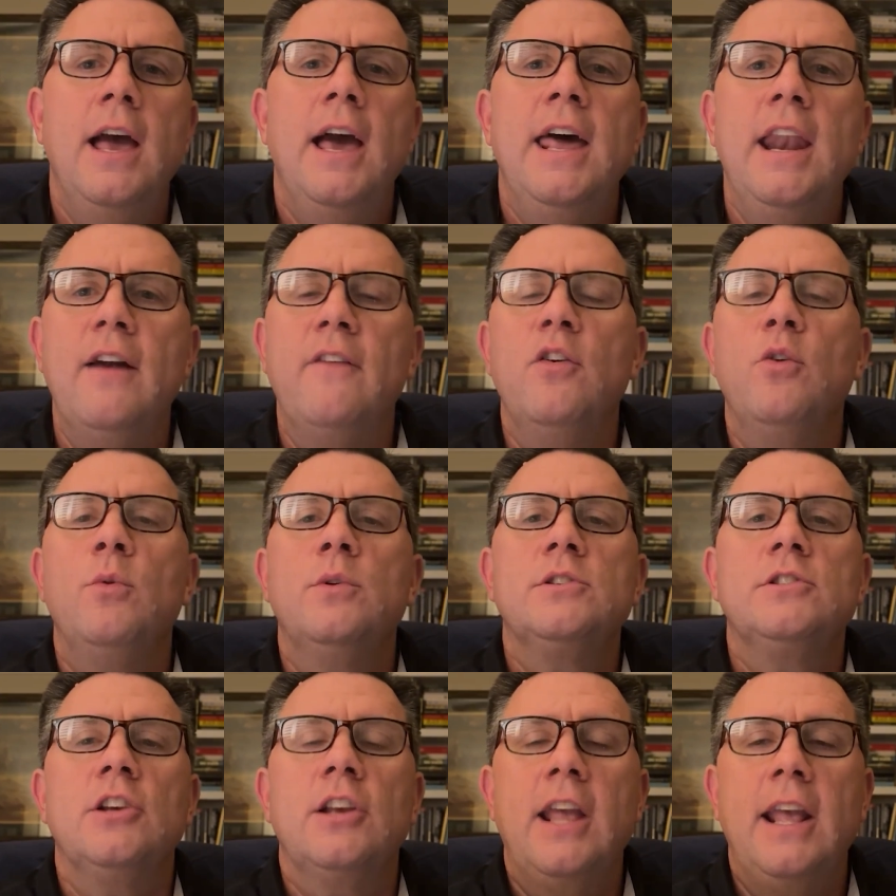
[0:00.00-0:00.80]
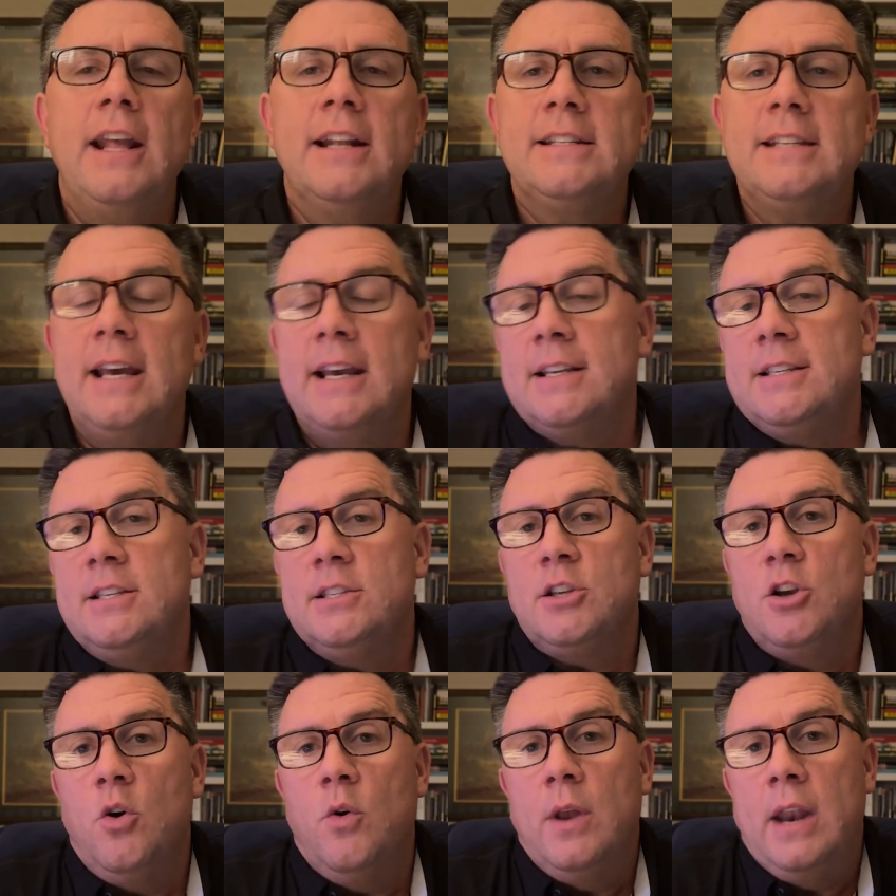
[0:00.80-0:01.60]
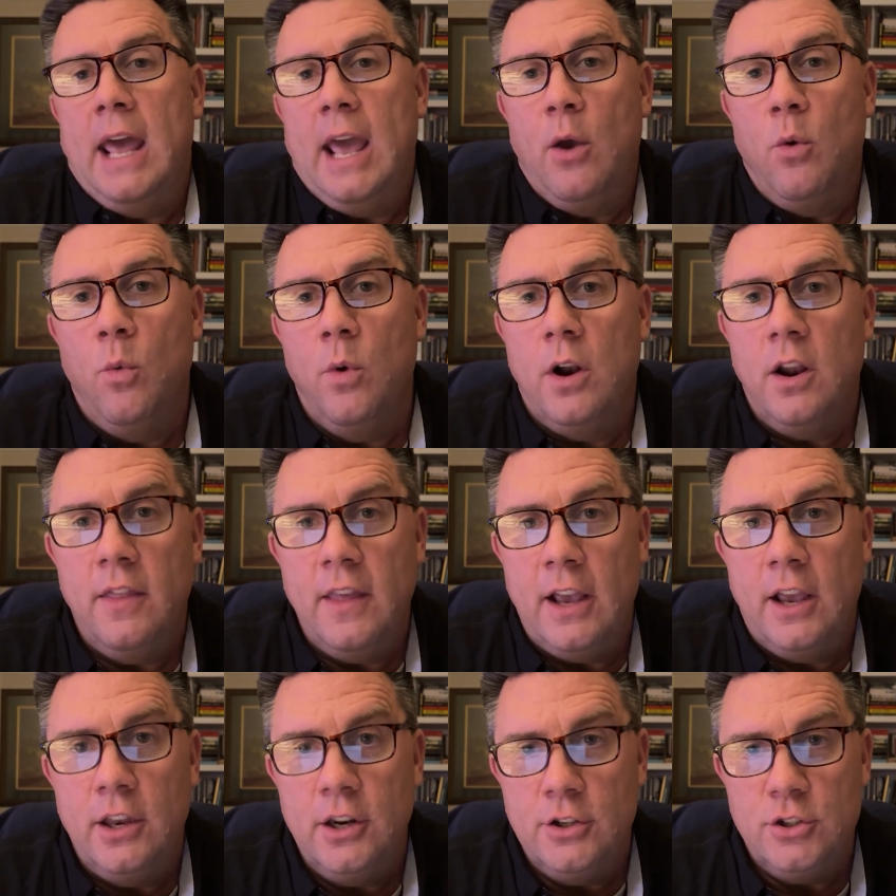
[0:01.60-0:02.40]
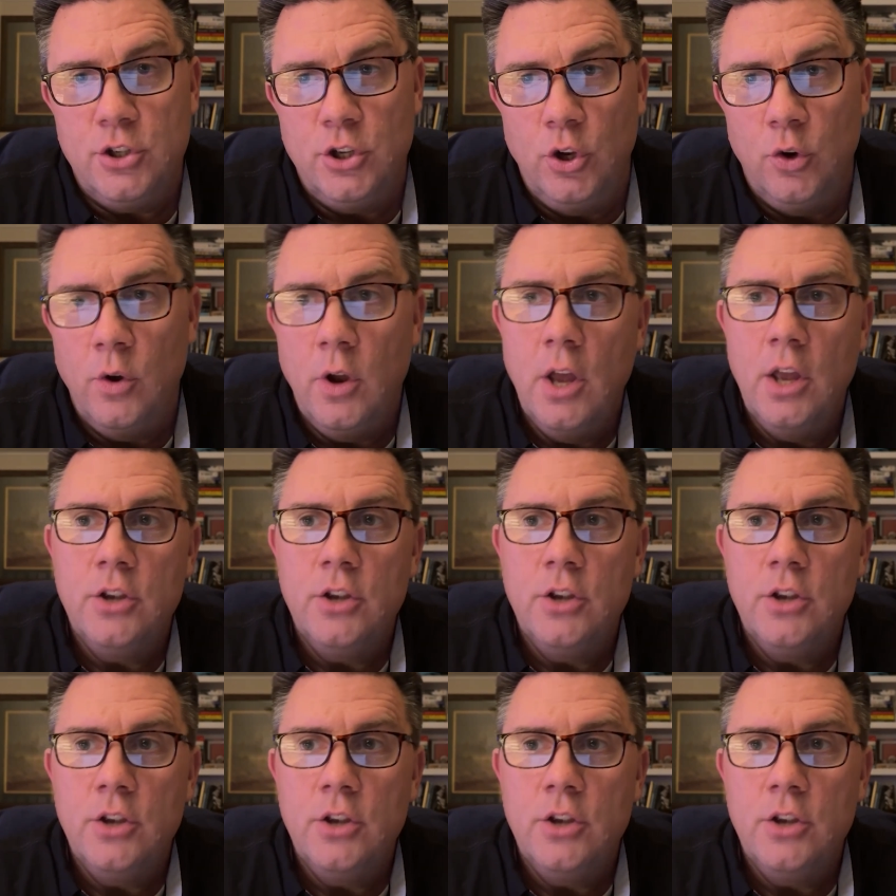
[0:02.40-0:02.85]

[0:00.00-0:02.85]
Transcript: and everyone's looking at Texas going, hey, what are they going to do?